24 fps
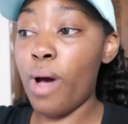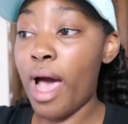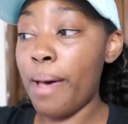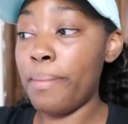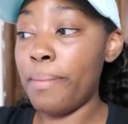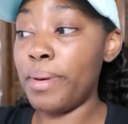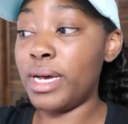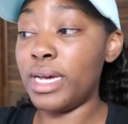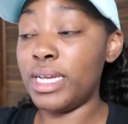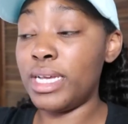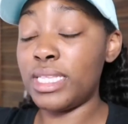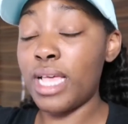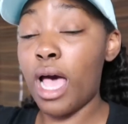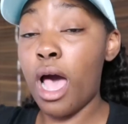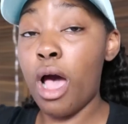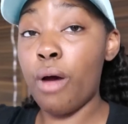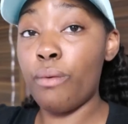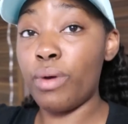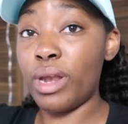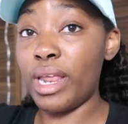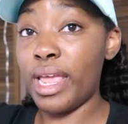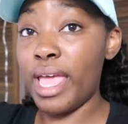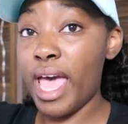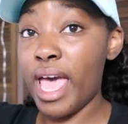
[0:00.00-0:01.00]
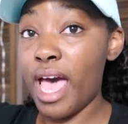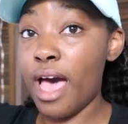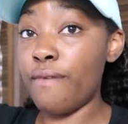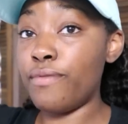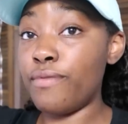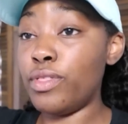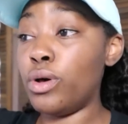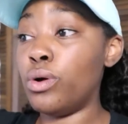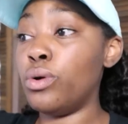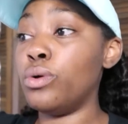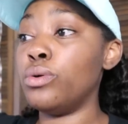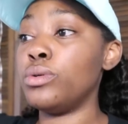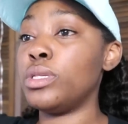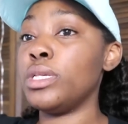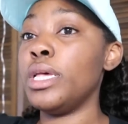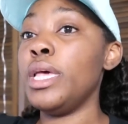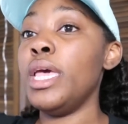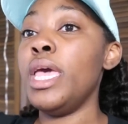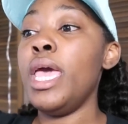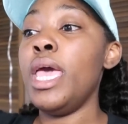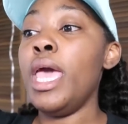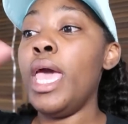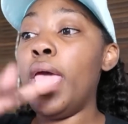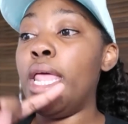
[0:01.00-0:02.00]
Why? Because I already have those
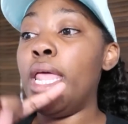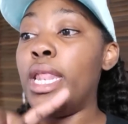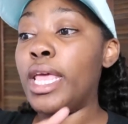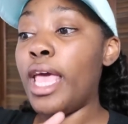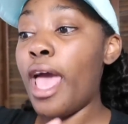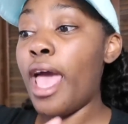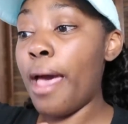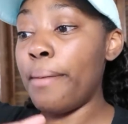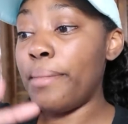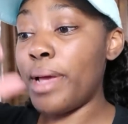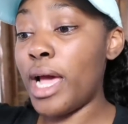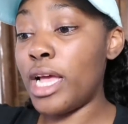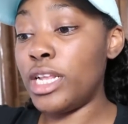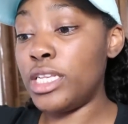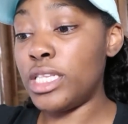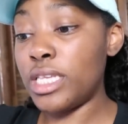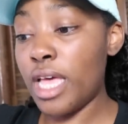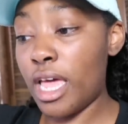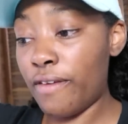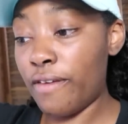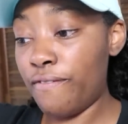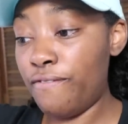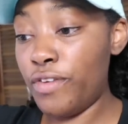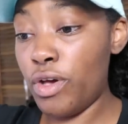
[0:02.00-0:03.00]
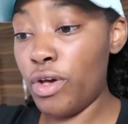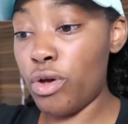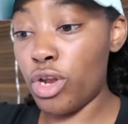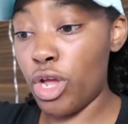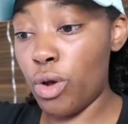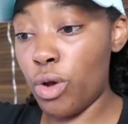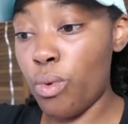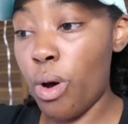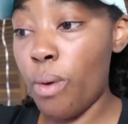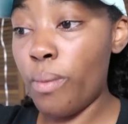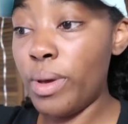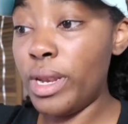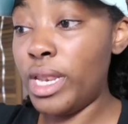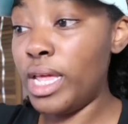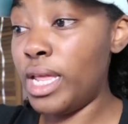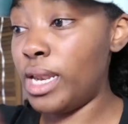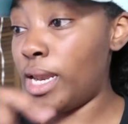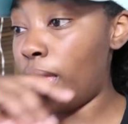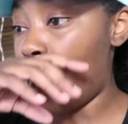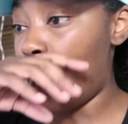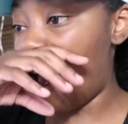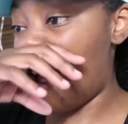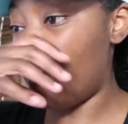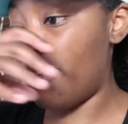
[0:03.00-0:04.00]
in the cabinet. I just kind of filled in what we
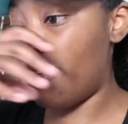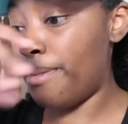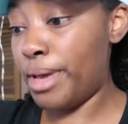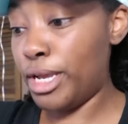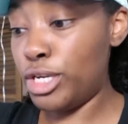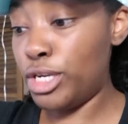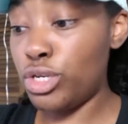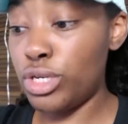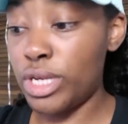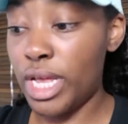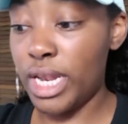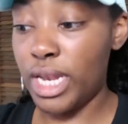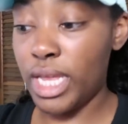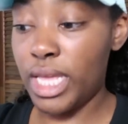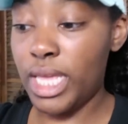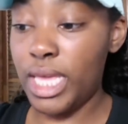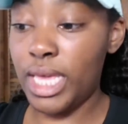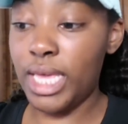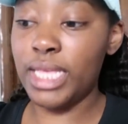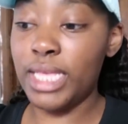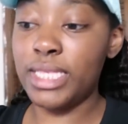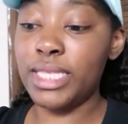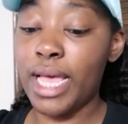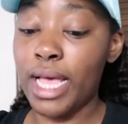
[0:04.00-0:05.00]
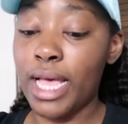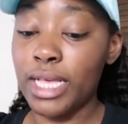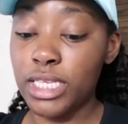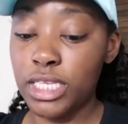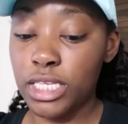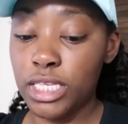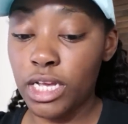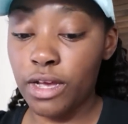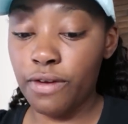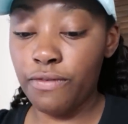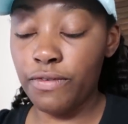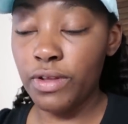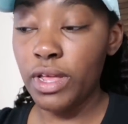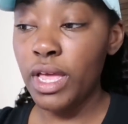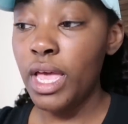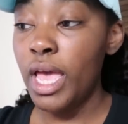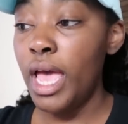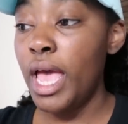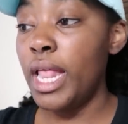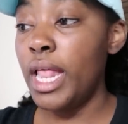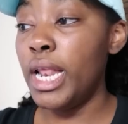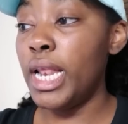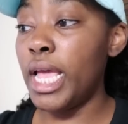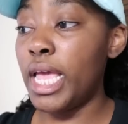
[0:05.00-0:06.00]
didn't have and make sure that the kids got stuff
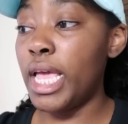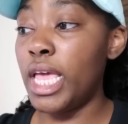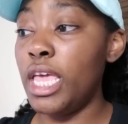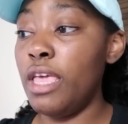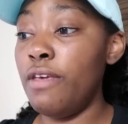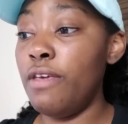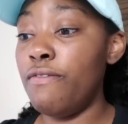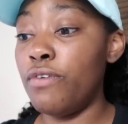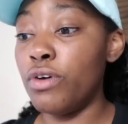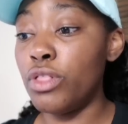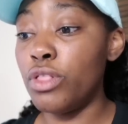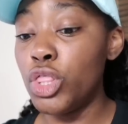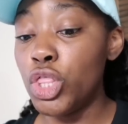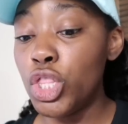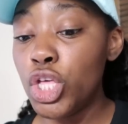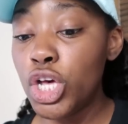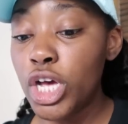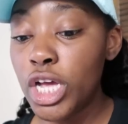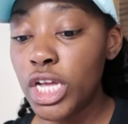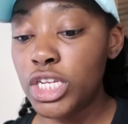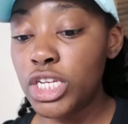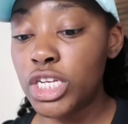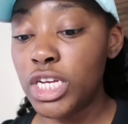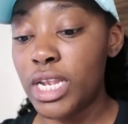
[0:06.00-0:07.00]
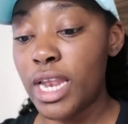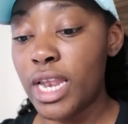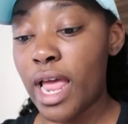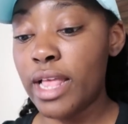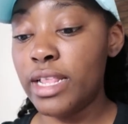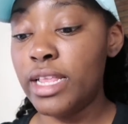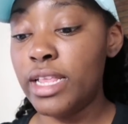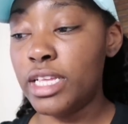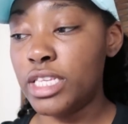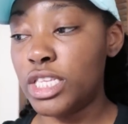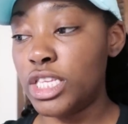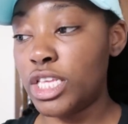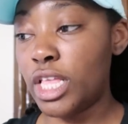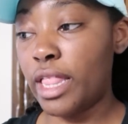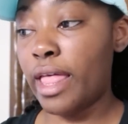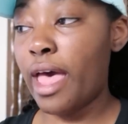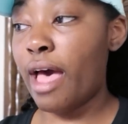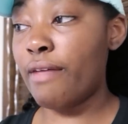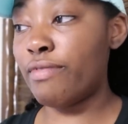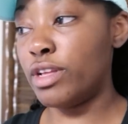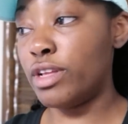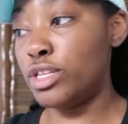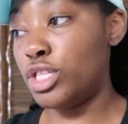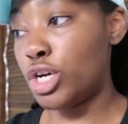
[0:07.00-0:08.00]
they can eat for lunch and not necessarily
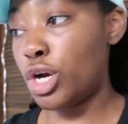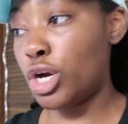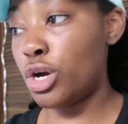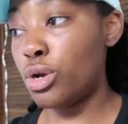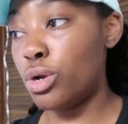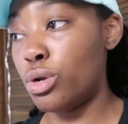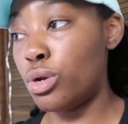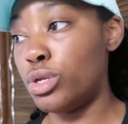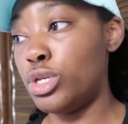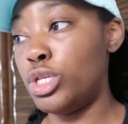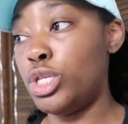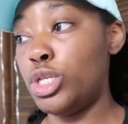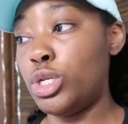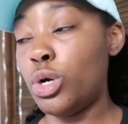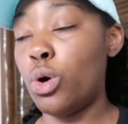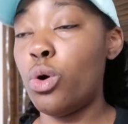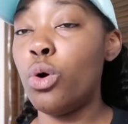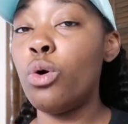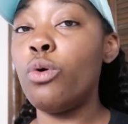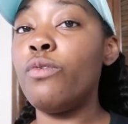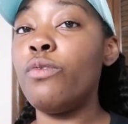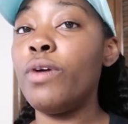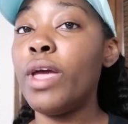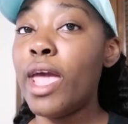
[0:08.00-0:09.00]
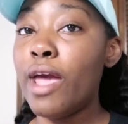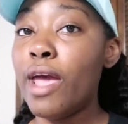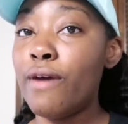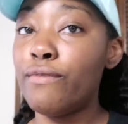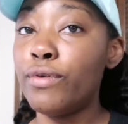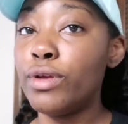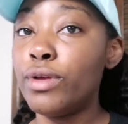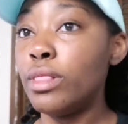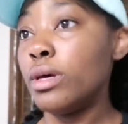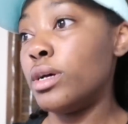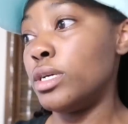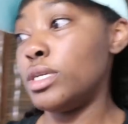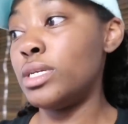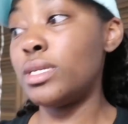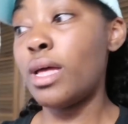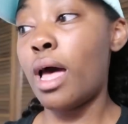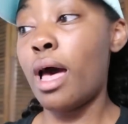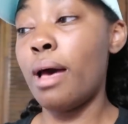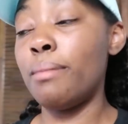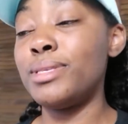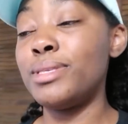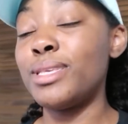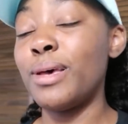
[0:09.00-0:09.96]
have to turn on the stove every lunchtime.